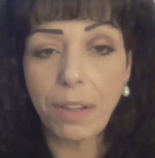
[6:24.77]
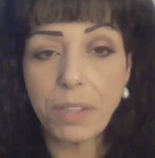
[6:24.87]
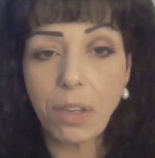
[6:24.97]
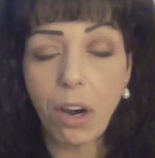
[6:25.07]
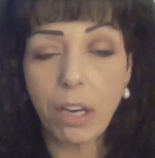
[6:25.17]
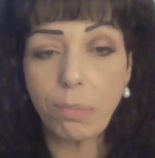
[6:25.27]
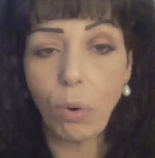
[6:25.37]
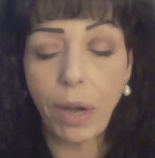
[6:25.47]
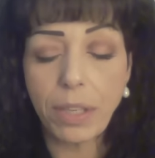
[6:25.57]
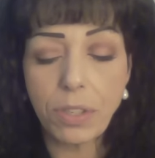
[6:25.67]
This card
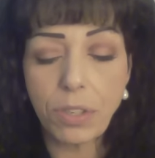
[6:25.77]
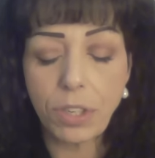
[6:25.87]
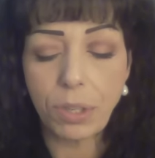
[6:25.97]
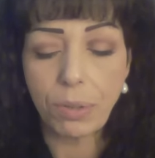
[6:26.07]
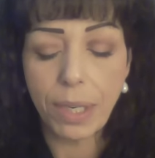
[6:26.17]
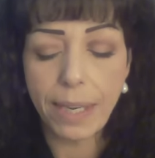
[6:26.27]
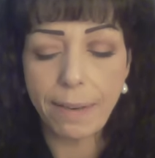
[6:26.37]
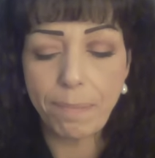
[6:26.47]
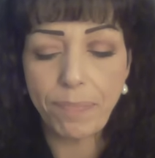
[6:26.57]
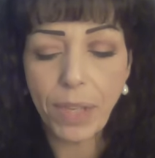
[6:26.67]
points to
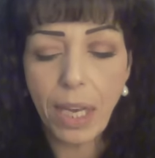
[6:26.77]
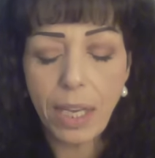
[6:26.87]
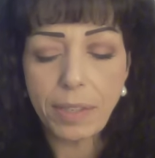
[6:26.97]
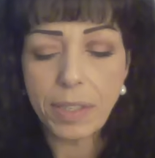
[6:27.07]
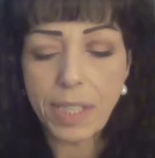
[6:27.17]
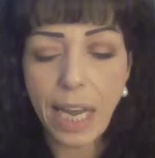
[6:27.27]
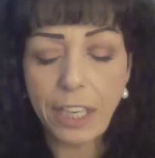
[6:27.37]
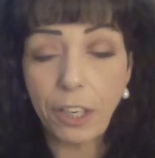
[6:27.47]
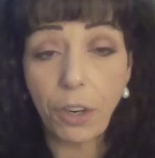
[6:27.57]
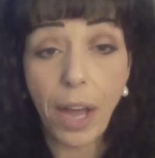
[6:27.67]

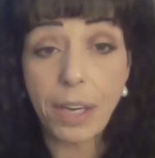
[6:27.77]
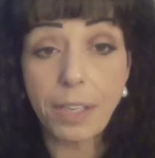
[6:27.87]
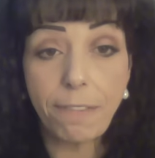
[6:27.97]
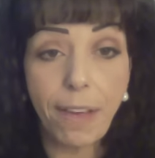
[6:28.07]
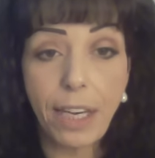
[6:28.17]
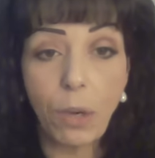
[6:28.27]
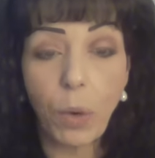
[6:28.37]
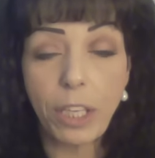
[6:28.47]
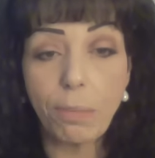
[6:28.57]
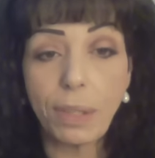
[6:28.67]
standing your ground and defending
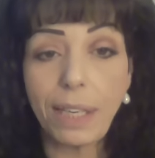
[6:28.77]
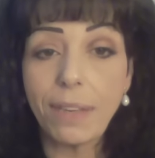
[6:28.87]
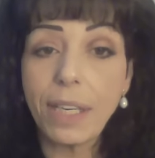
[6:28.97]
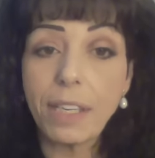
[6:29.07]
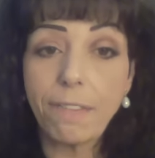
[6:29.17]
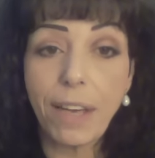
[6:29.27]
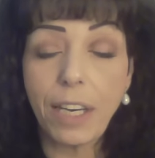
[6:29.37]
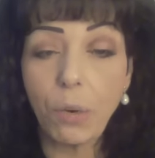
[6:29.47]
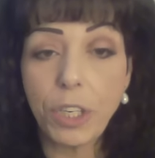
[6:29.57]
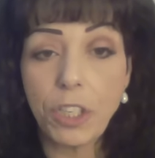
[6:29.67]
what you believe in and
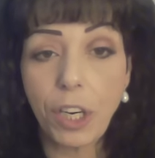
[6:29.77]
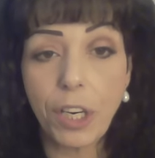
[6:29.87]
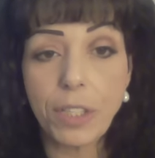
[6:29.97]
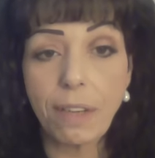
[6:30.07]
defending what's yours.